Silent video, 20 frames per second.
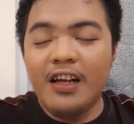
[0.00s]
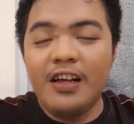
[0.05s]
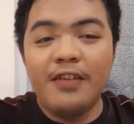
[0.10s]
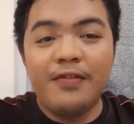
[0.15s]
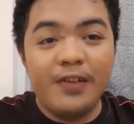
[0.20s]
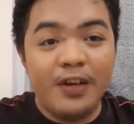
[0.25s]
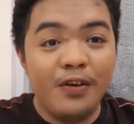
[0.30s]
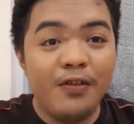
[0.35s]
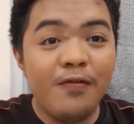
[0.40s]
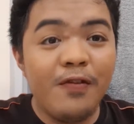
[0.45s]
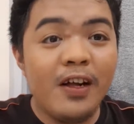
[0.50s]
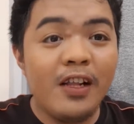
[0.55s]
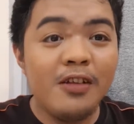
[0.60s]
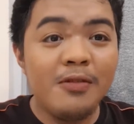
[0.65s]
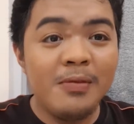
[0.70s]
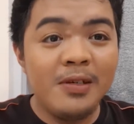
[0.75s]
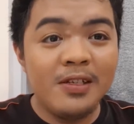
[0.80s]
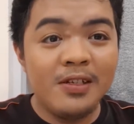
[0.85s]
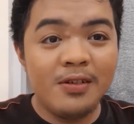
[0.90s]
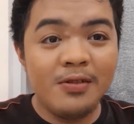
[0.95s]
If you don't
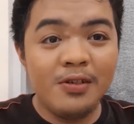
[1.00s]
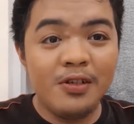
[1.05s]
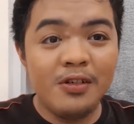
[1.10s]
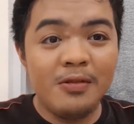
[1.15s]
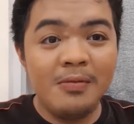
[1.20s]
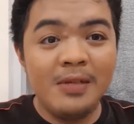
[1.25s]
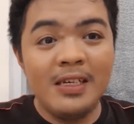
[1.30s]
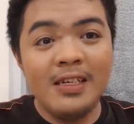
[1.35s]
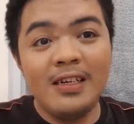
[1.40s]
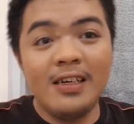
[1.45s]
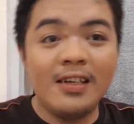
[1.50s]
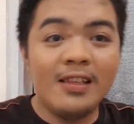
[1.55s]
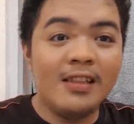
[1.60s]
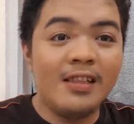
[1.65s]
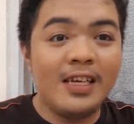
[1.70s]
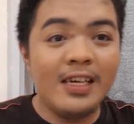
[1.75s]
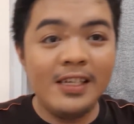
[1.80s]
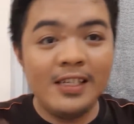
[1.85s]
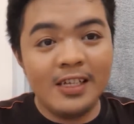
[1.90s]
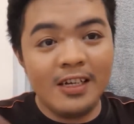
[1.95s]
follow me on social media,
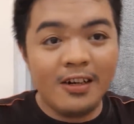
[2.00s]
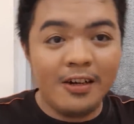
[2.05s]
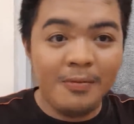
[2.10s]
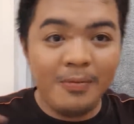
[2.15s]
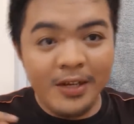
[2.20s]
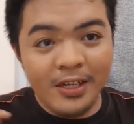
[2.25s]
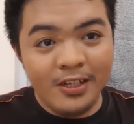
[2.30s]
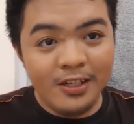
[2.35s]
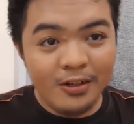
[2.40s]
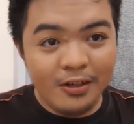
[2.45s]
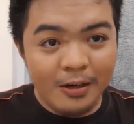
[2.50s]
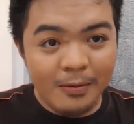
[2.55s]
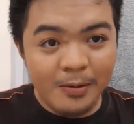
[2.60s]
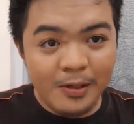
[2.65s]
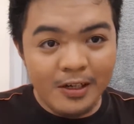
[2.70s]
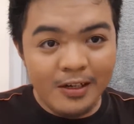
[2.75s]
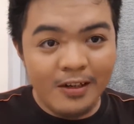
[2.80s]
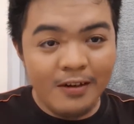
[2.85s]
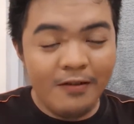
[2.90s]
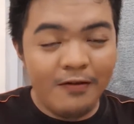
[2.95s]
links are in my
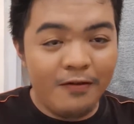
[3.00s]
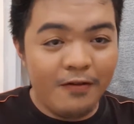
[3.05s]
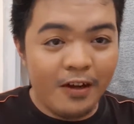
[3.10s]
description.